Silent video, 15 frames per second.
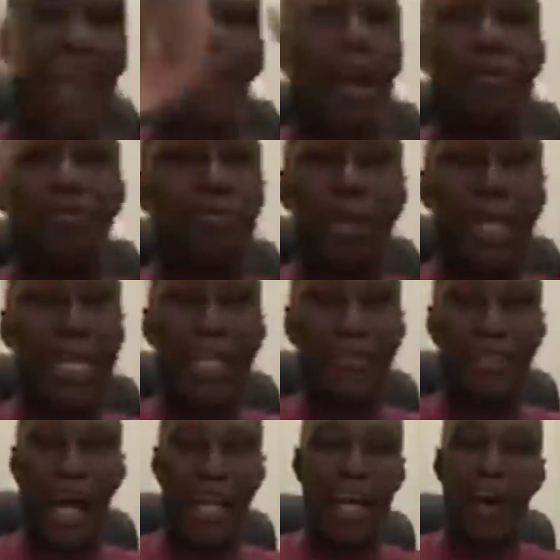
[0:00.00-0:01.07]
don't
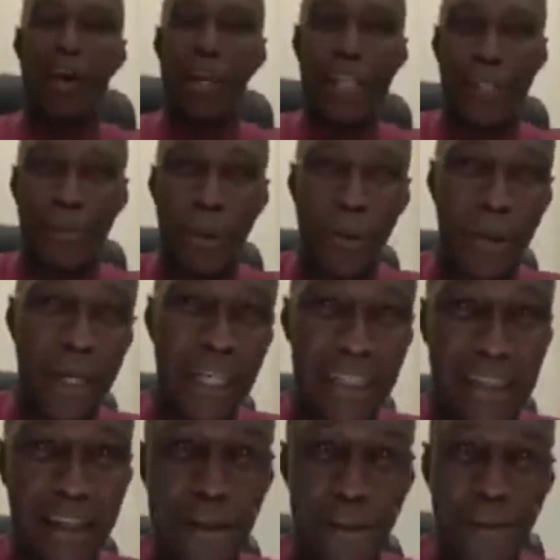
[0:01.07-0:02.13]
believe that the Holy Spirit
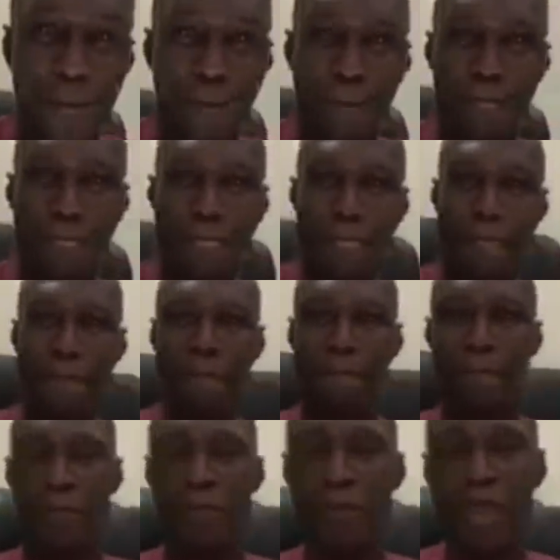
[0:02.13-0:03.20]
is in you.
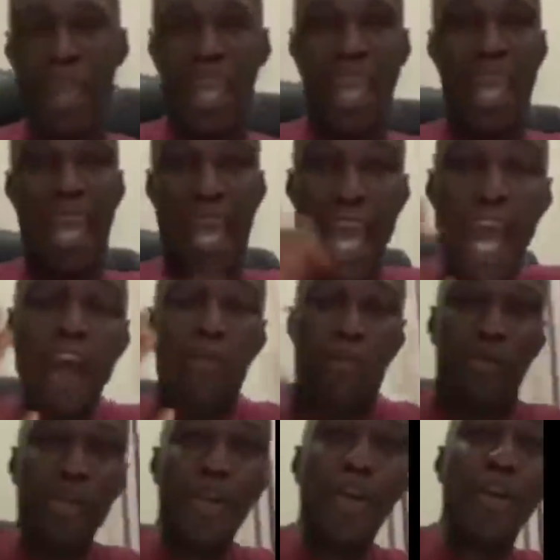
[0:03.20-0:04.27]
If